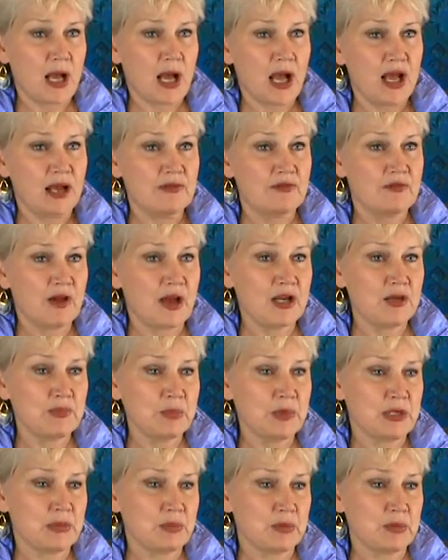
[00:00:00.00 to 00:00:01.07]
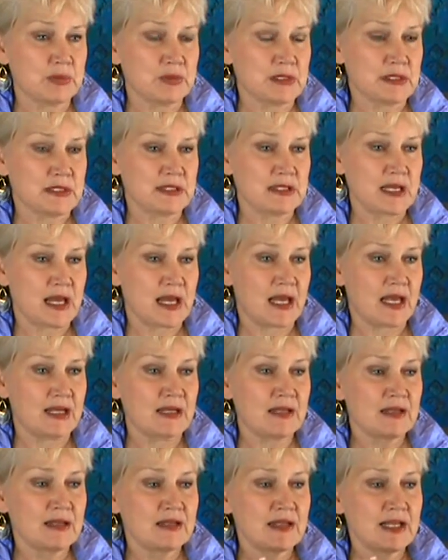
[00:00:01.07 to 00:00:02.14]
I invite people to say,
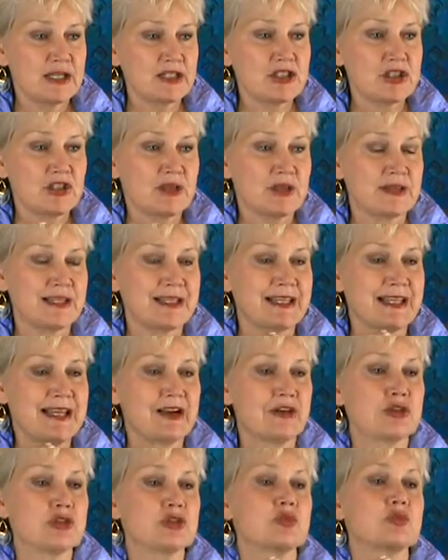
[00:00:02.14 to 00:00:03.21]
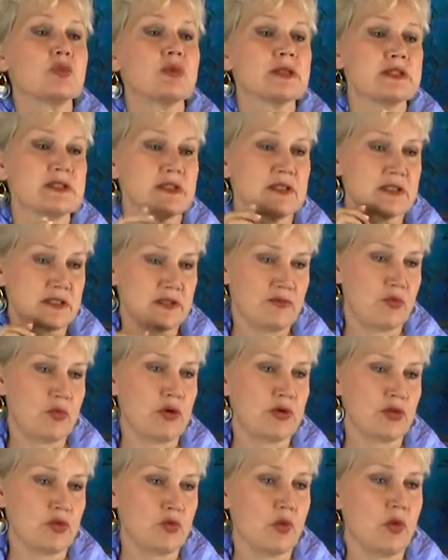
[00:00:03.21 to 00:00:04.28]
let's look at the characteristics of
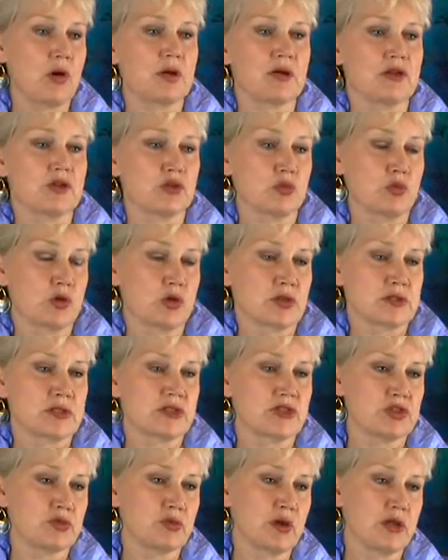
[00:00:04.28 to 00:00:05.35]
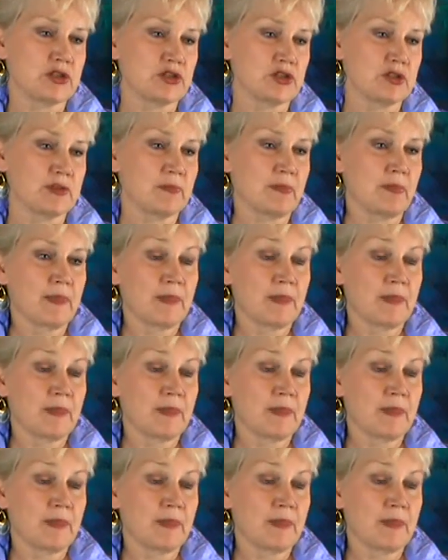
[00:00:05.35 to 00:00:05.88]
what you want in your work situation.